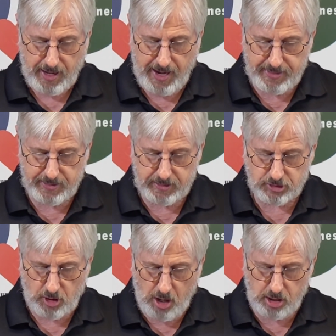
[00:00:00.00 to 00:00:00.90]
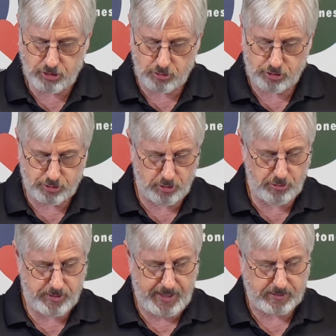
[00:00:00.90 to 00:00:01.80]
And it is also true
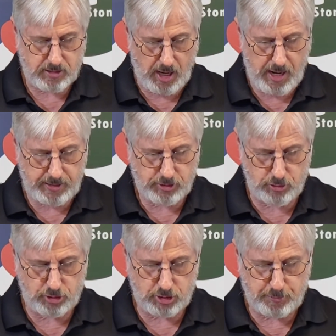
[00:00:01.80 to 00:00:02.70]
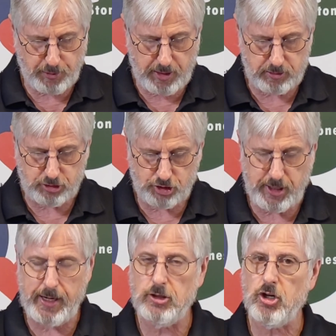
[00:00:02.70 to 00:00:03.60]
that God uses prayer to
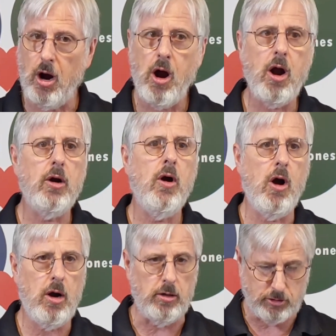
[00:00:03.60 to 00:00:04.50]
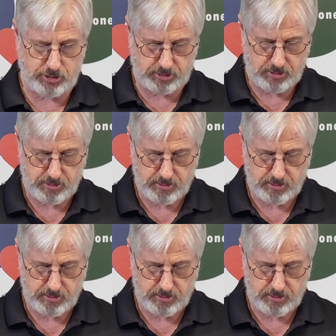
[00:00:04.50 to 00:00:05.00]
change our hearts